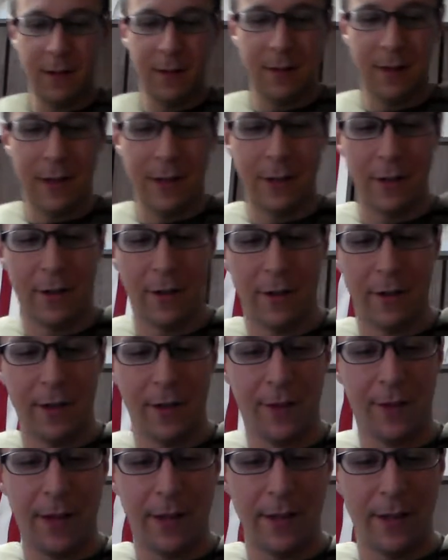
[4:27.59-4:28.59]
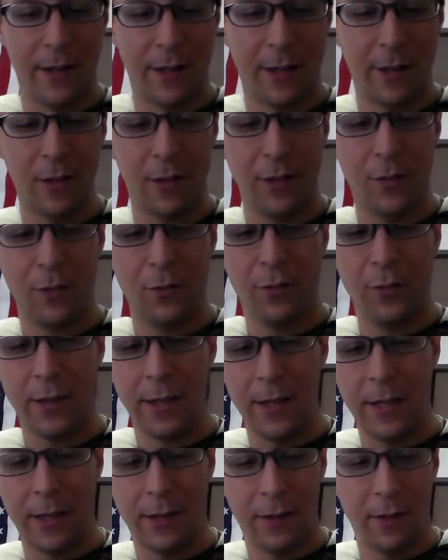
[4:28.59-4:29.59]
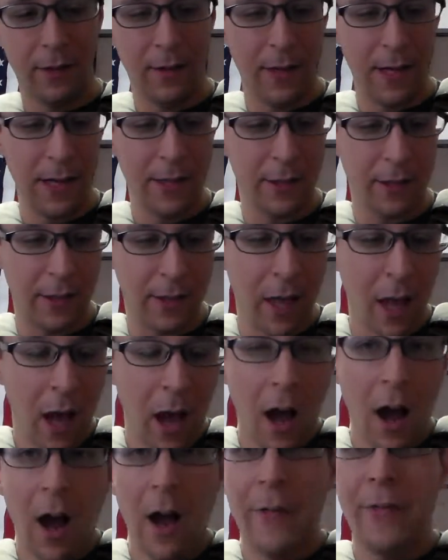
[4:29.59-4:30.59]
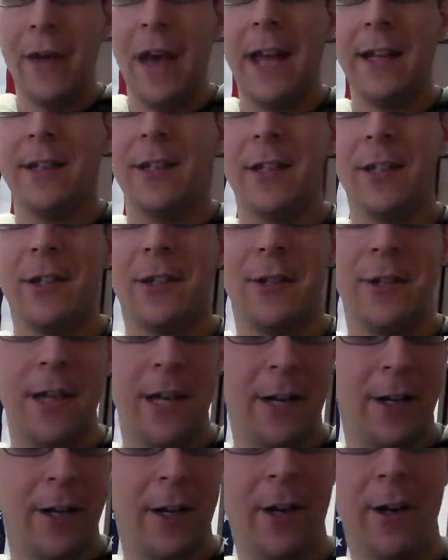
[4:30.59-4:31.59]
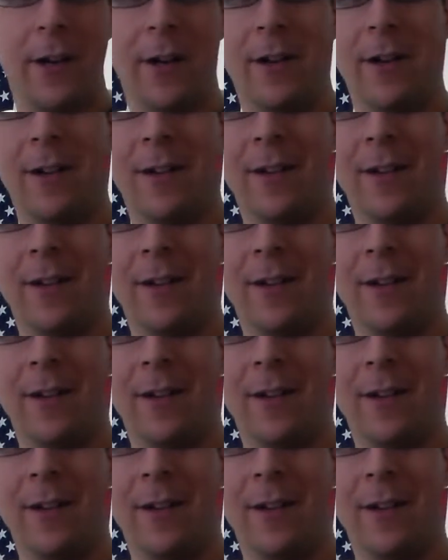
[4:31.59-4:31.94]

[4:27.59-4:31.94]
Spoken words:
Let you know it's authentic Twin Needle. Actually, that's a sticker.